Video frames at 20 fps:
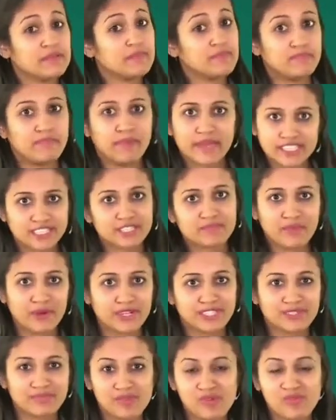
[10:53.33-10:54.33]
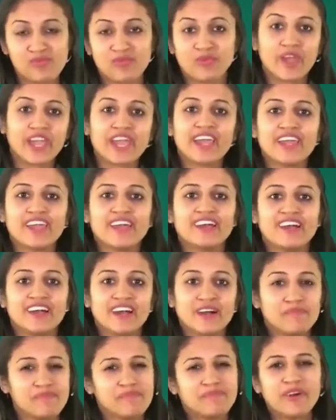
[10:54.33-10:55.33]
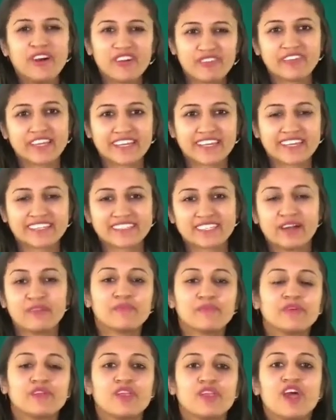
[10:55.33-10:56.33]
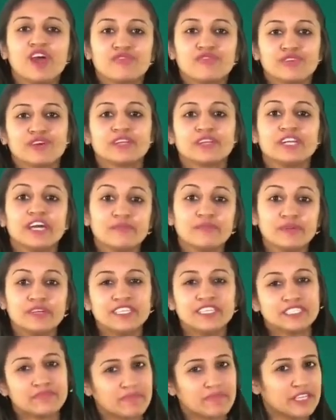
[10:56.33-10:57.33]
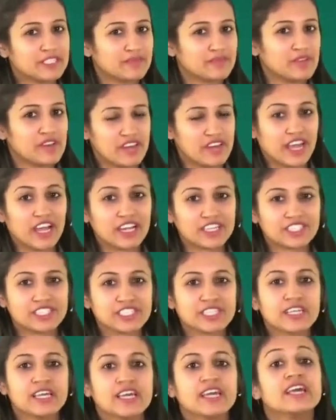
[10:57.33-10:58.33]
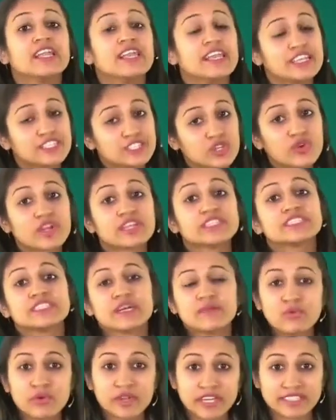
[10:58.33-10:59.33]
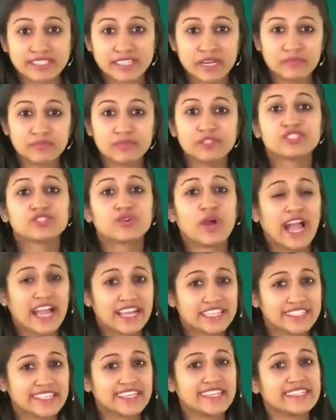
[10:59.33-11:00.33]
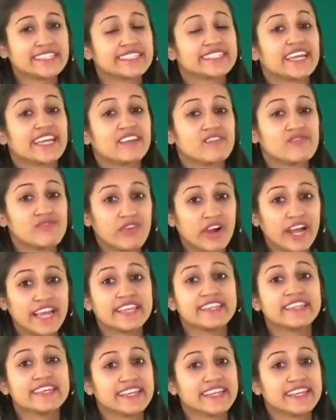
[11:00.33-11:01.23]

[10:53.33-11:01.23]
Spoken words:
in the best possible way a perfect example for a double displacement reaction, let's look at some more examples to actually understand why